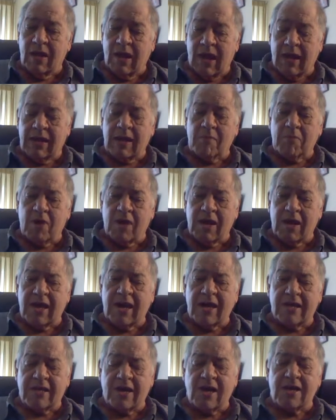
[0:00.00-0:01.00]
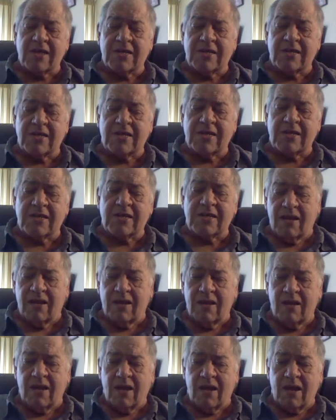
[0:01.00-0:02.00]
and I'm going to get it done today.
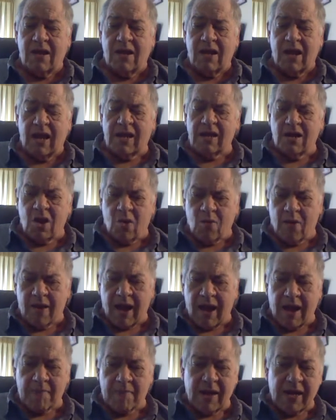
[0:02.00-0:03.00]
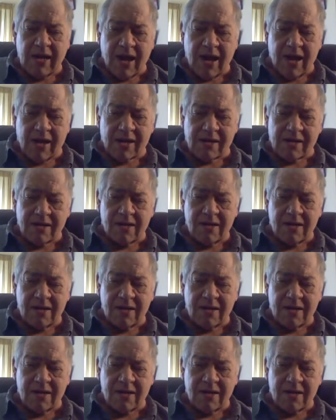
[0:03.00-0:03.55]
And you know what? I may not.